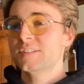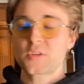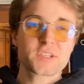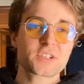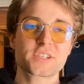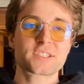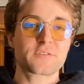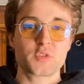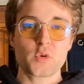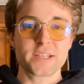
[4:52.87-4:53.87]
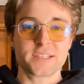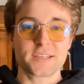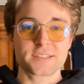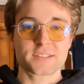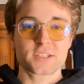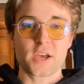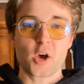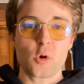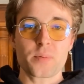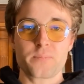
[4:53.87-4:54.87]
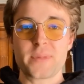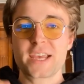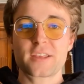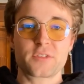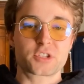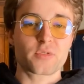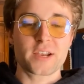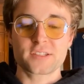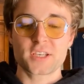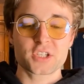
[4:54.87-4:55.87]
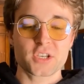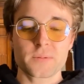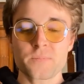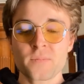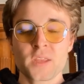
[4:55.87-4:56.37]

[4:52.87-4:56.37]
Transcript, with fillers: So these are just a few ideas to help make the transition